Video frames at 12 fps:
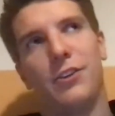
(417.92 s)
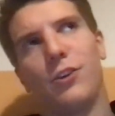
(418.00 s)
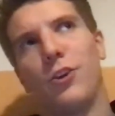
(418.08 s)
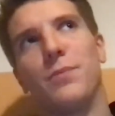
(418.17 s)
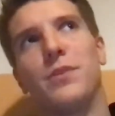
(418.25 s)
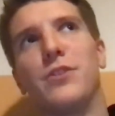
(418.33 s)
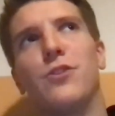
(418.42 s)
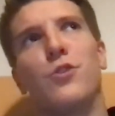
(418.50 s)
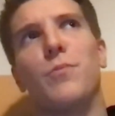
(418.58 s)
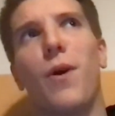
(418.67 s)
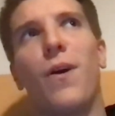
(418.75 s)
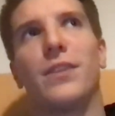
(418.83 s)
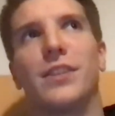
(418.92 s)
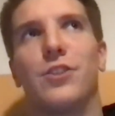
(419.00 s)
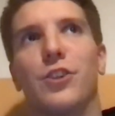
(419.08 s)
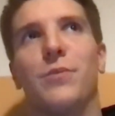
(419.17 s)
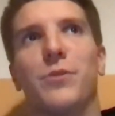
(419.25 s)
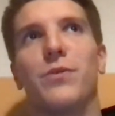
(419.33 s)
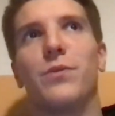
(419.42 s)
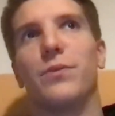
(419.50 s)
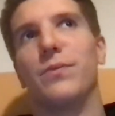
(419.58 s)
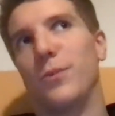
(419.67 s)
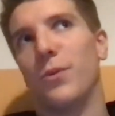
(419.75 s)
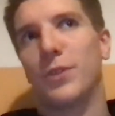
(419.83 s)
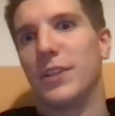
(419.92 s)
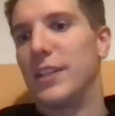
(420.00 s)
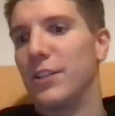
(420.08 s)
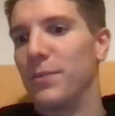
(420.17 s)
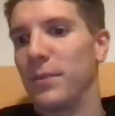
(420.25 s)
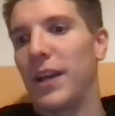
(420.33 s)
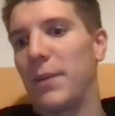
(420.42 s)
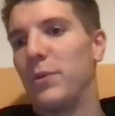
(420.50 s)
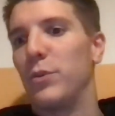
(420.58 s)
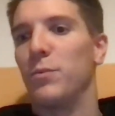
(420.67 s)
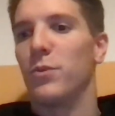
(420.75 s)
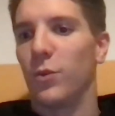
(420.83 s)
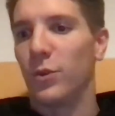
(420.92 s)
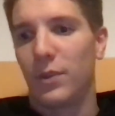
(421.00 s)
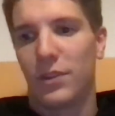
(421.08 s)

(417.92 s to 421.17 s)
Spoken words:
comes in two parts in terms of you obviously need some capital before you